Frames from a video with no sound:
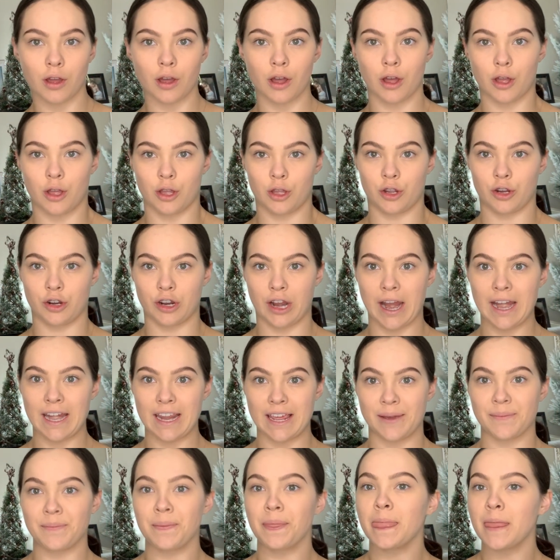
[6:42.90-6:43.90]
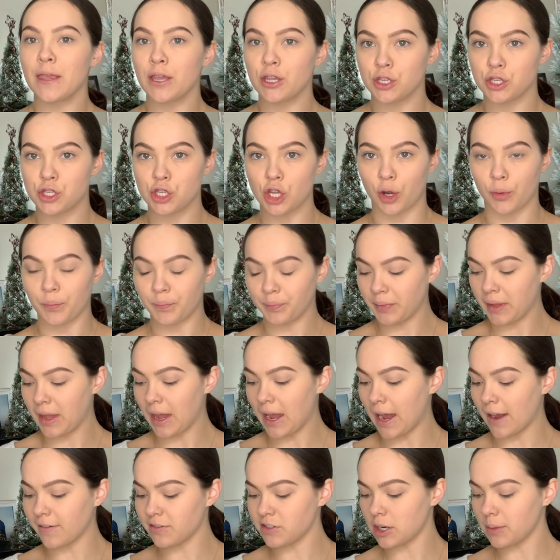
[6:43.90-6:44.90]
Alrighty, so
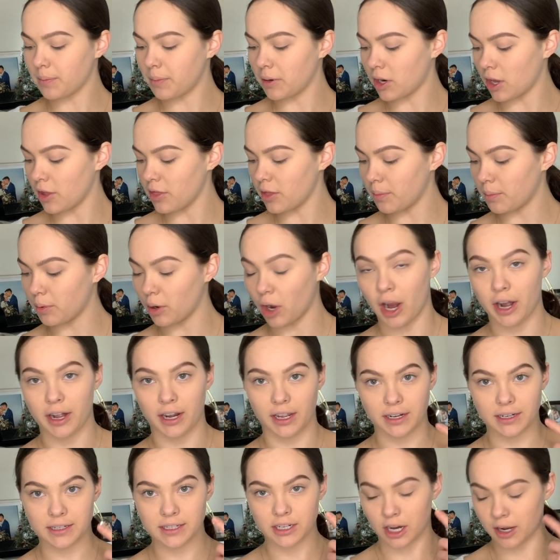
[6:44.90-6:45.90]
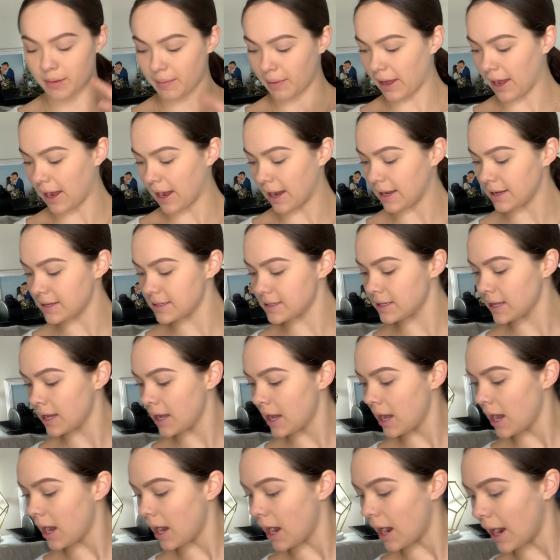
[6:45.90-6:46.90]
after I put on the product on my eyes,
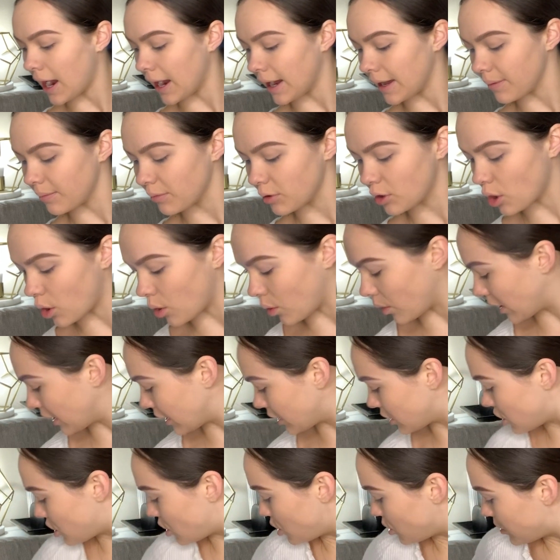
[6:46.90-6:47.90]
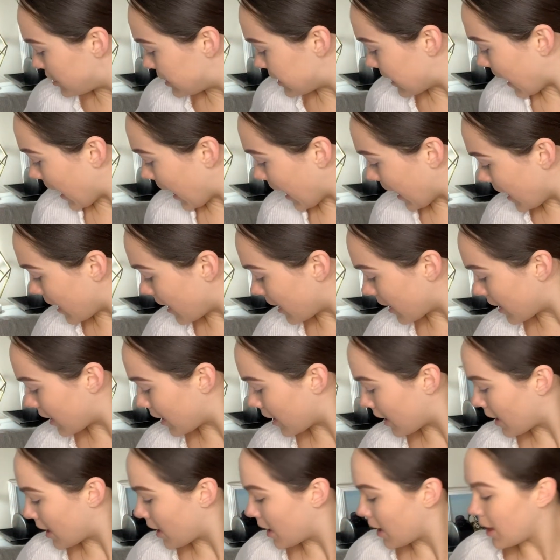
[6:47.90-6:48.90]
I'm going to take
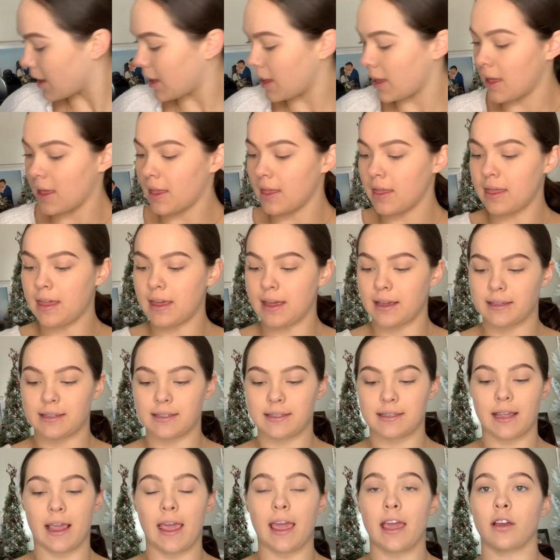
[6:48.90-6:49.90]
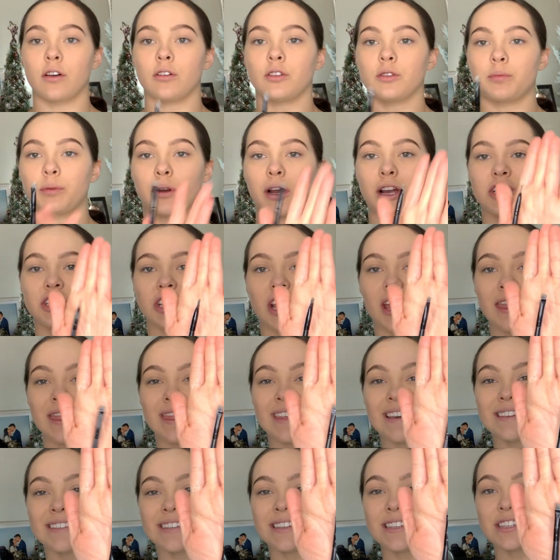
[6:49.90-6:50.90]
this angled brush, and
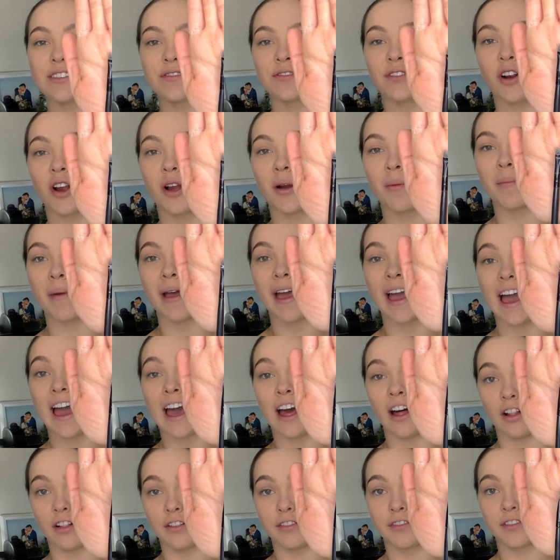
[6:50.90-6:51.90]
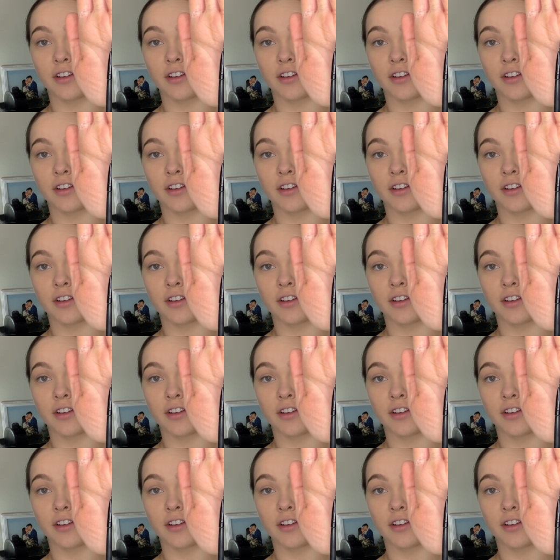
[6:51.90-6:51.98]
this is from e.l.f.